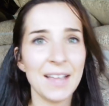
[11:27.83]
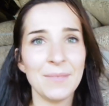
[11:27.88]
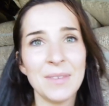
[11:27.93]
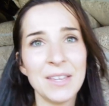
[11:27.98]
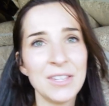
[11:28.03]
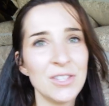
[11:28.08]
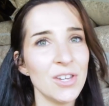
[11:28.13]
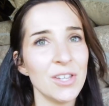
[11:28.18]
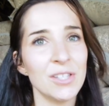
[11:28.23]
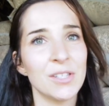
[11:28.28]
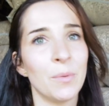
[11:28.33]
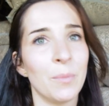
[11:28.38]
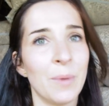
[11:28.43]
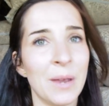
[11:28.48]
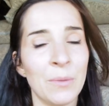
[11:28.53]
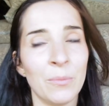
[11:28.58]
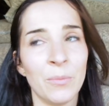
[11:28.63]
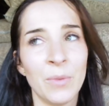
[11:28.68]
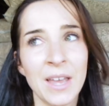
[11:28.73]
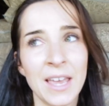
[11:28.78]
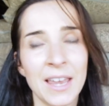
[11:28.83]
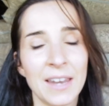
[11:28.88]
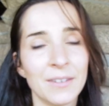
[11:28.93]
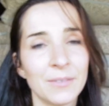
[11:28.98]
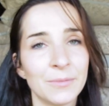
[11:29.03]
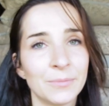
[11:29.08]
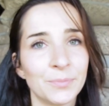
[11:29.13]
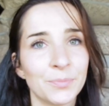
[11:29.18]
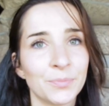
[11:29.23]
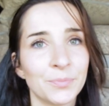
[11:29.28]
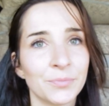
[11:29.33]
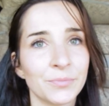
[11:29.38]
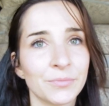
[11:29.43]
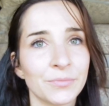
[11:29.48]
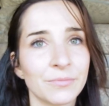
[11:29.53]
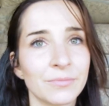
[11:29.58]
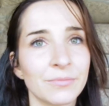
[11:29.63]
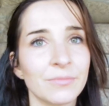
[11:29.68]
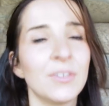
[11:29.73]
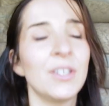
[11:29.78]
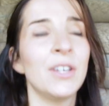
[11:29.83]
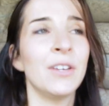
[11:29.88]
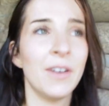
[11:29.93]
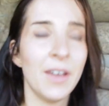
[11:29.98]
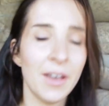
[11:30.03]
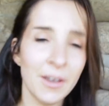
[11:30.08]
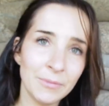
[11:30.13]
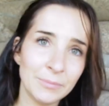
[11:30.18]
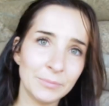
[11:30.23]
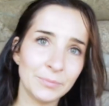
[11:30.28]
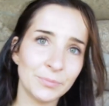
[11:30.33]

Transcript: it's just a win-win, you know?